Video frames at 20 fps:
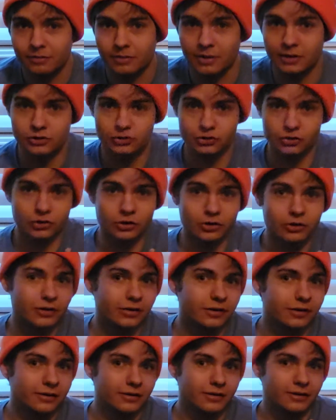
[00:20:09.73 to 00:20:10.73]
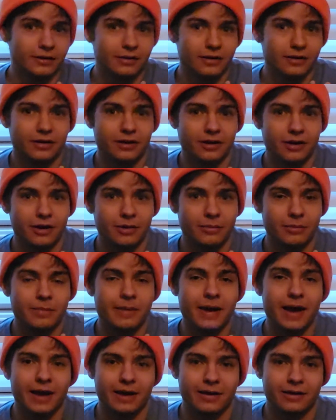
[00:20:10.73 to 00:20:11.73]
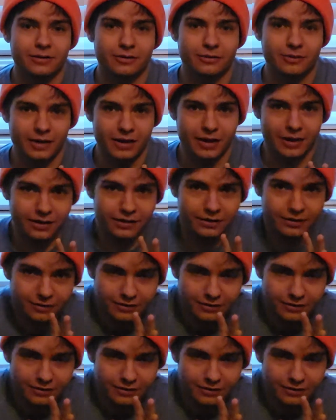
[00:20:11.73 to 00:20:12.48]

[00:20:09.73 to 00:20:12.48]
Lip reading: make sure I'll be back, okay?